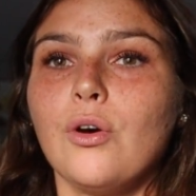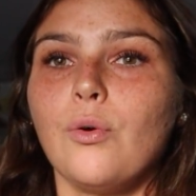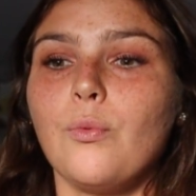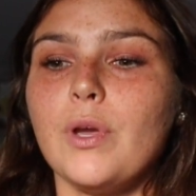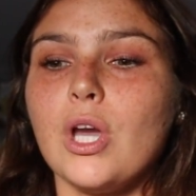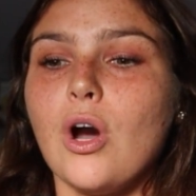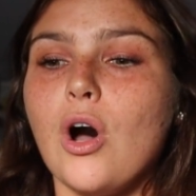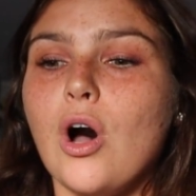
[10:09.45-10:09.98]

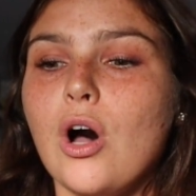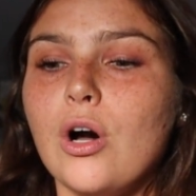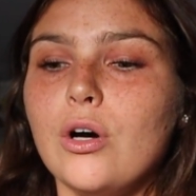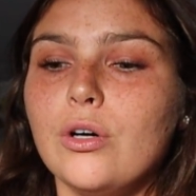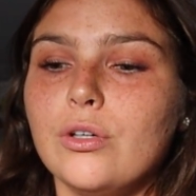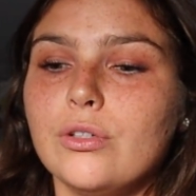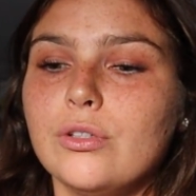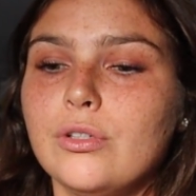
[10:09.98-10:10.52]
We
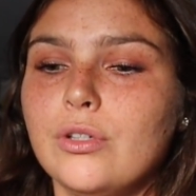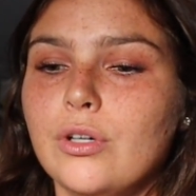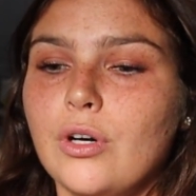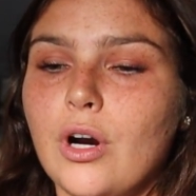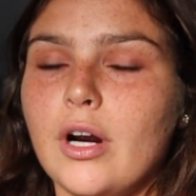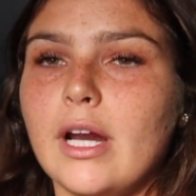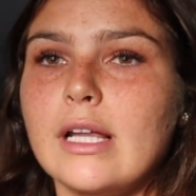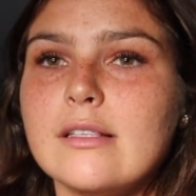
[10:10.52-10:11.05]
all
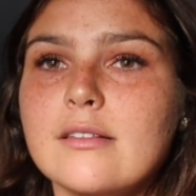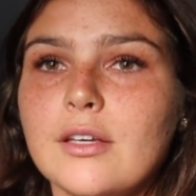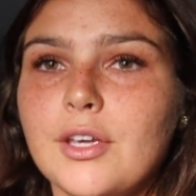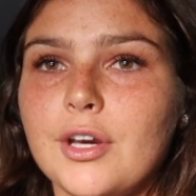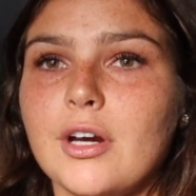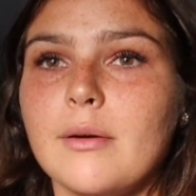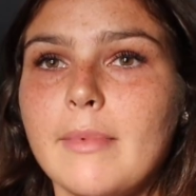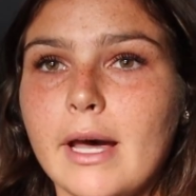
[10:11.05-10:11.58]
are
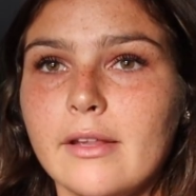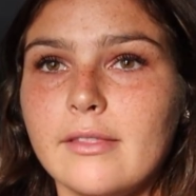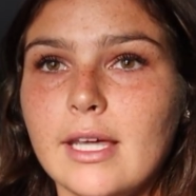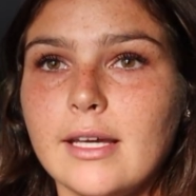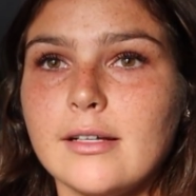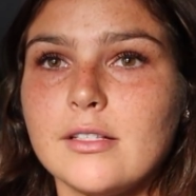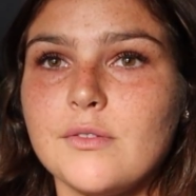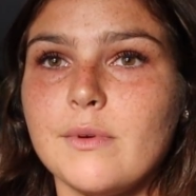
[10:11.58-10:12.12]
insecure about
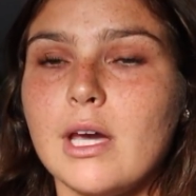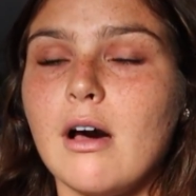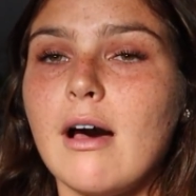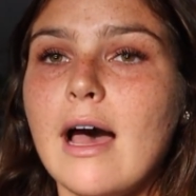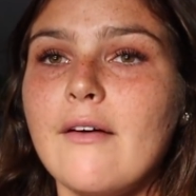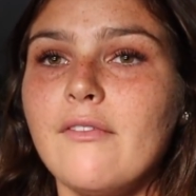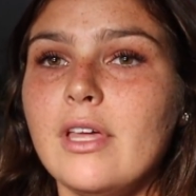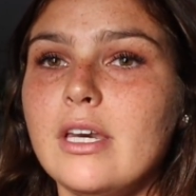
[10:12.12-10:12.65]
things. We all
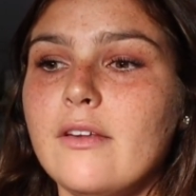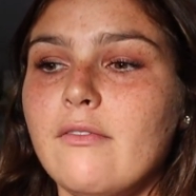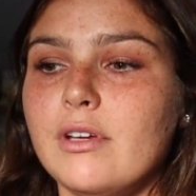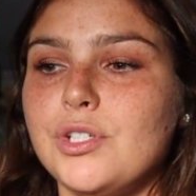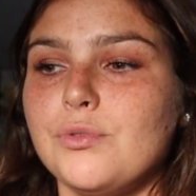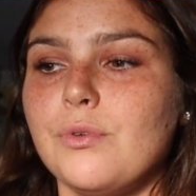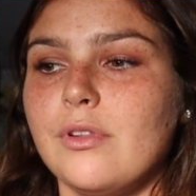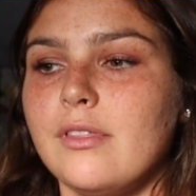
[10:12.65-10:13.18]
have
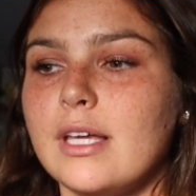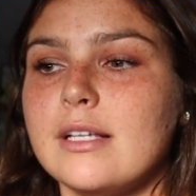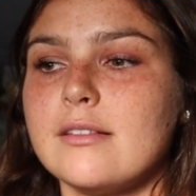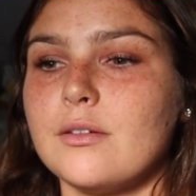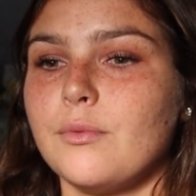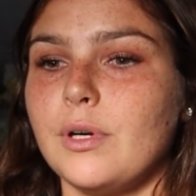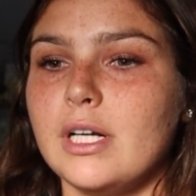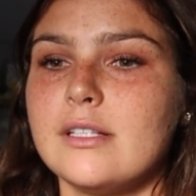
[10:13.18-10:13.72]
individual
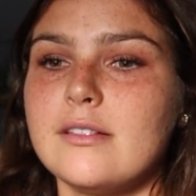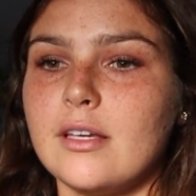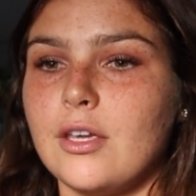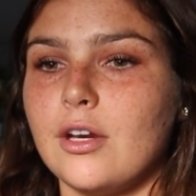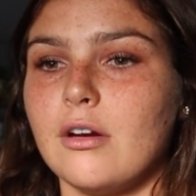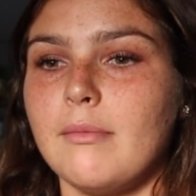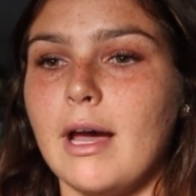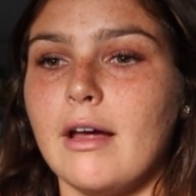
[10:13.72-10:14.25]
things that we're
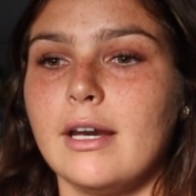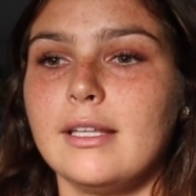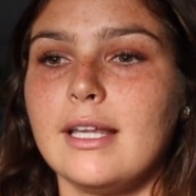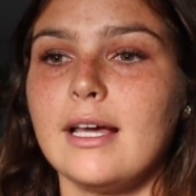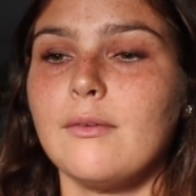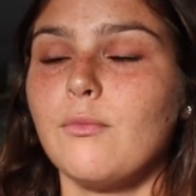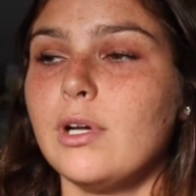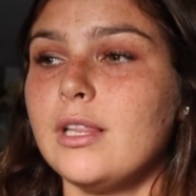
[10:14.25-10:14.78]
insecure about, and
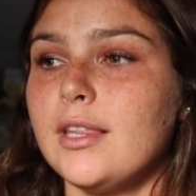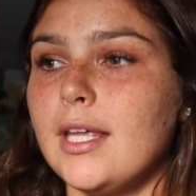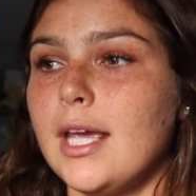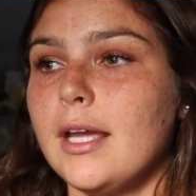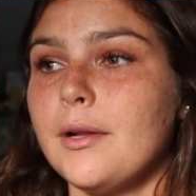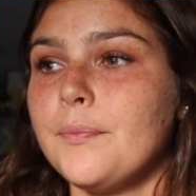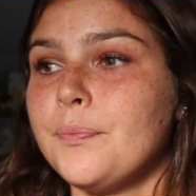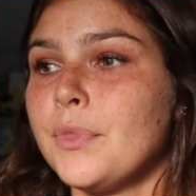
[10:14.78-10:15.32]
that one
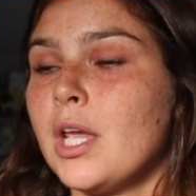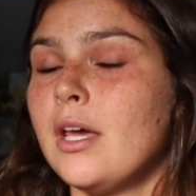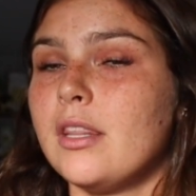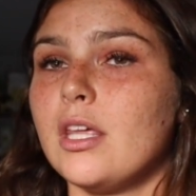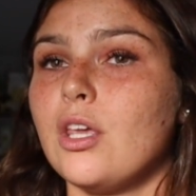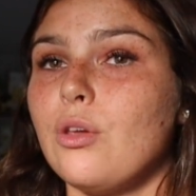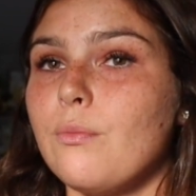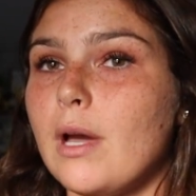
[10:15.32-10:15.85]
thing
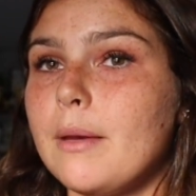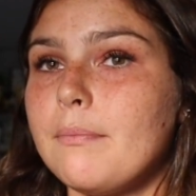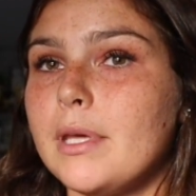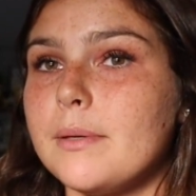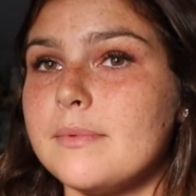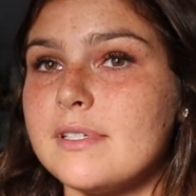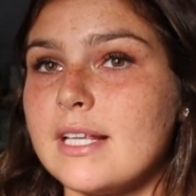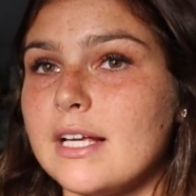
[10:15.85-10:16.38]
that you might
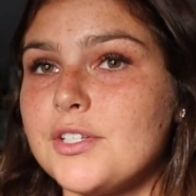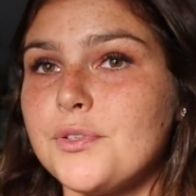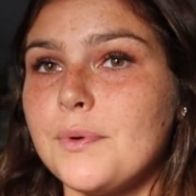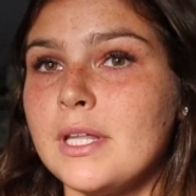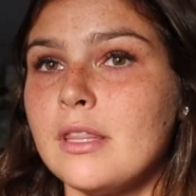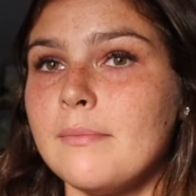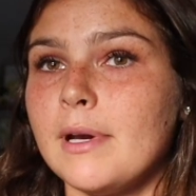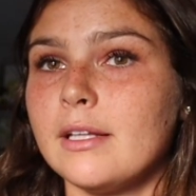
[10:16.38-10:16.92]
be obsessed
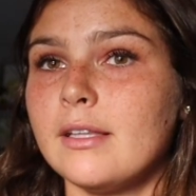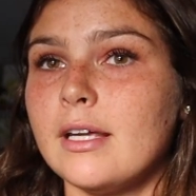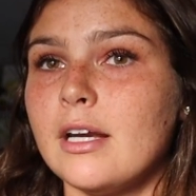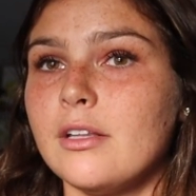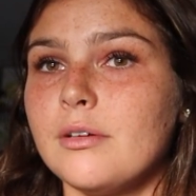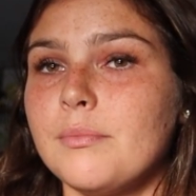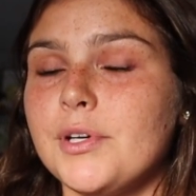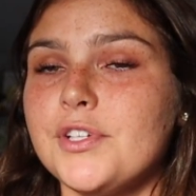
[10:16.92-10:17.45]
with about that
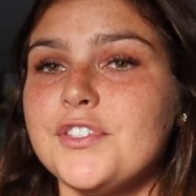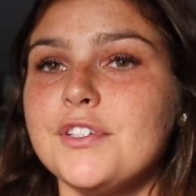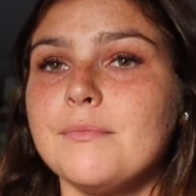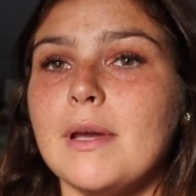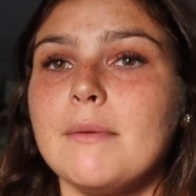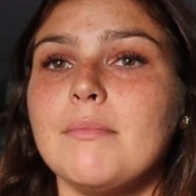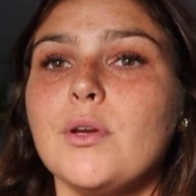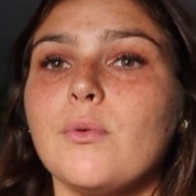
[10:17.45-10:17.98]
other person
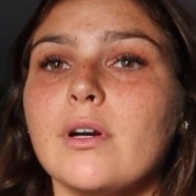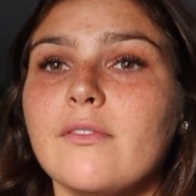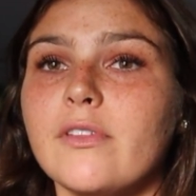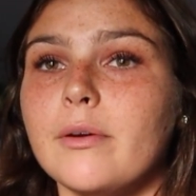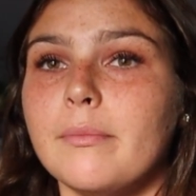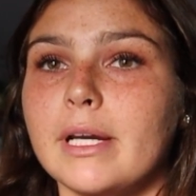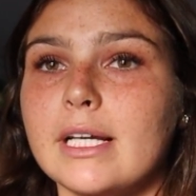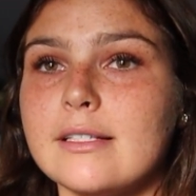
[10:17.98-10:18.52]
might be one of
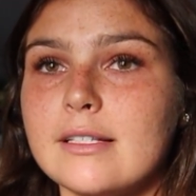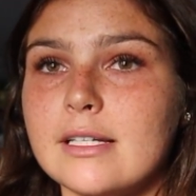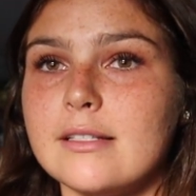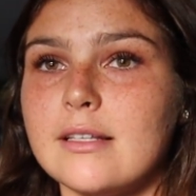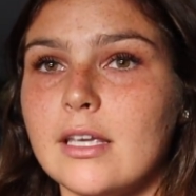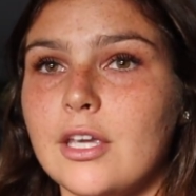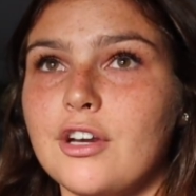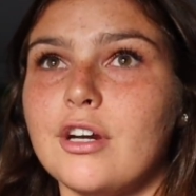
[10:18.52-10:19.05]
their biggest
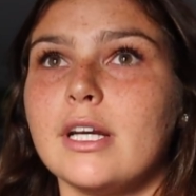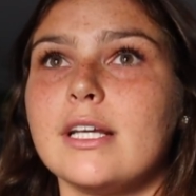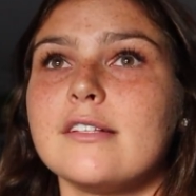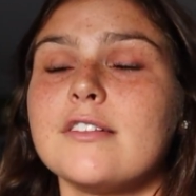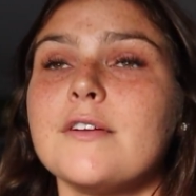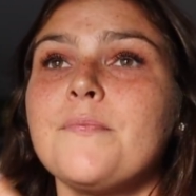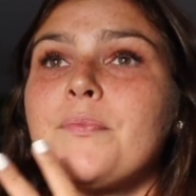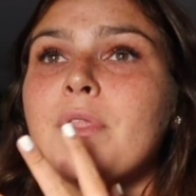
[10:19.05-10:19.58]
insecurities.